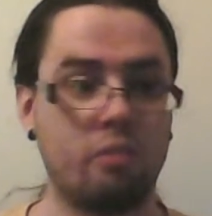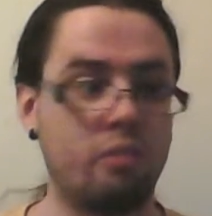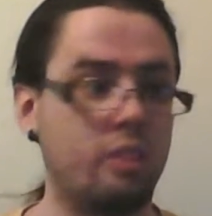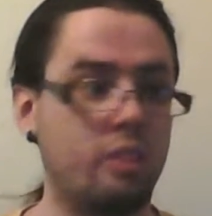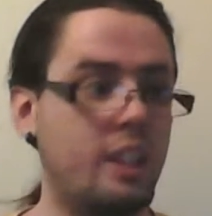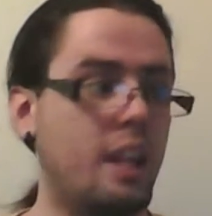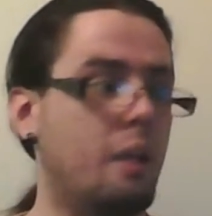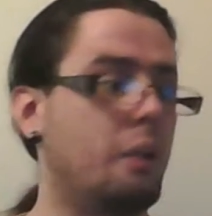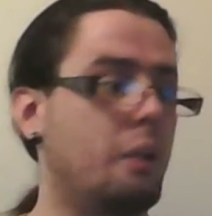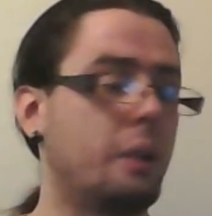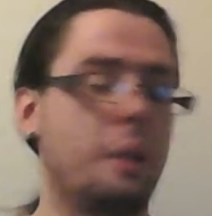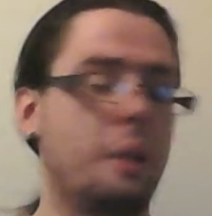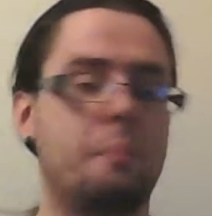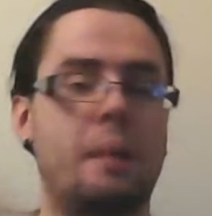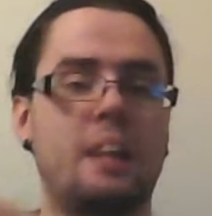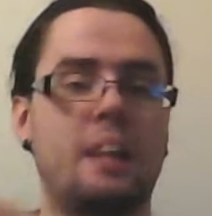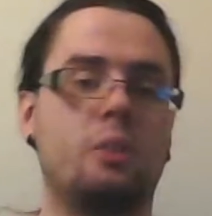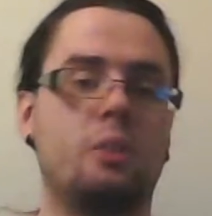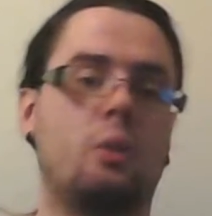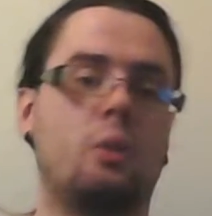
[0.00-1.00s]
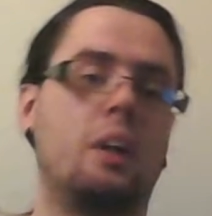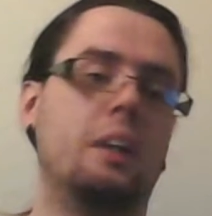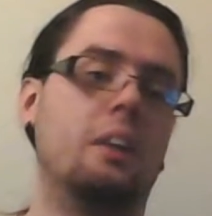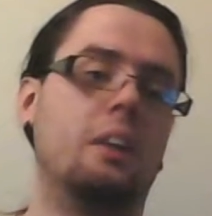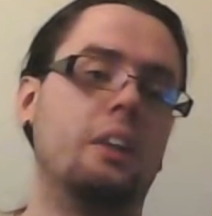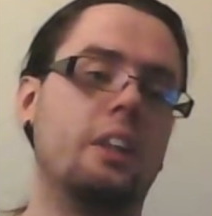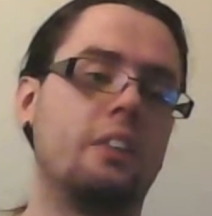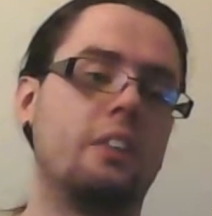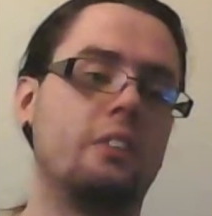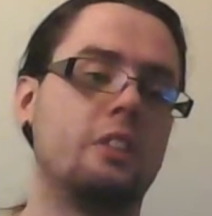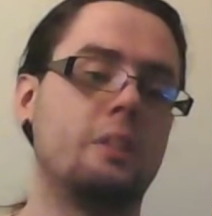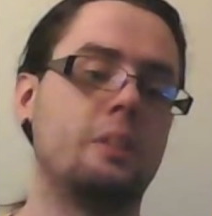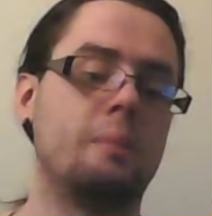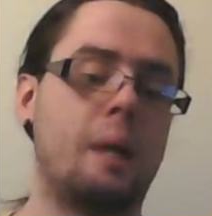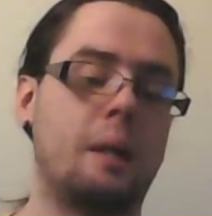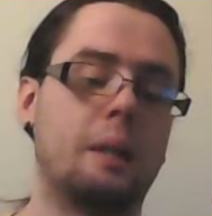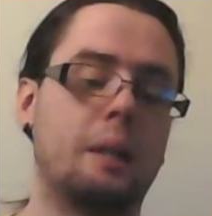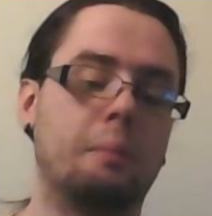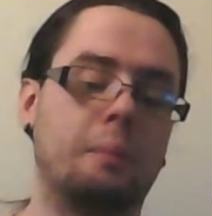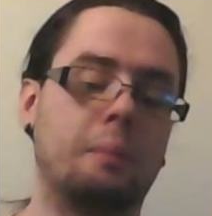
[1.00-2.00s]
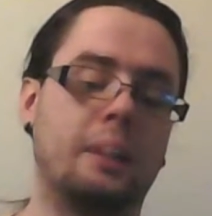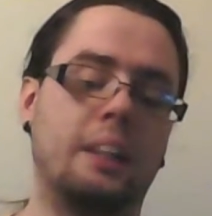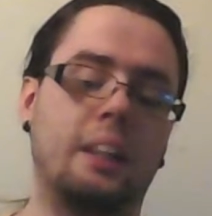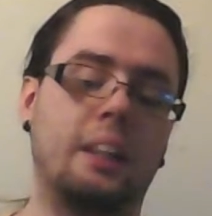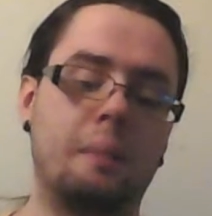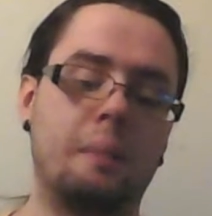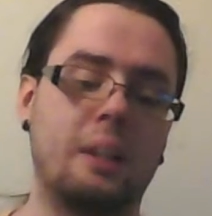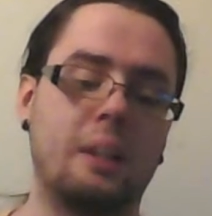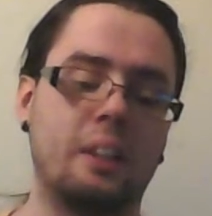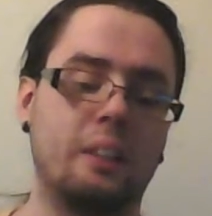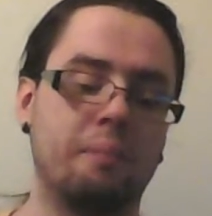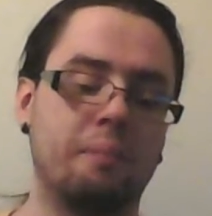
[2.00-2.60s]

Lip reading: yeah, okay. Back to another reason I'm not complaining about